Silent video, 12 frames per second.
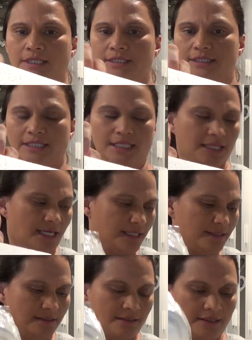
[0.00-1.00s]
see
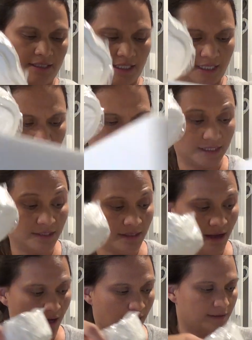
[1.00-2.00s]
that it is
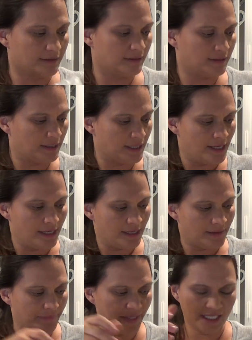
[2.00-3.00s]
not.
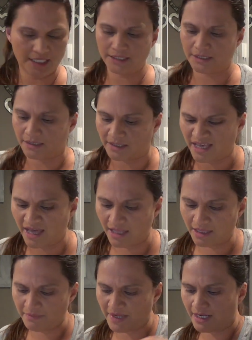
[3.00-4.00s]
Because the
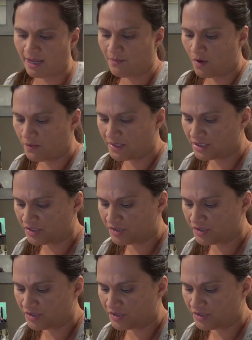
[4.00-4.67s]
element, I'm always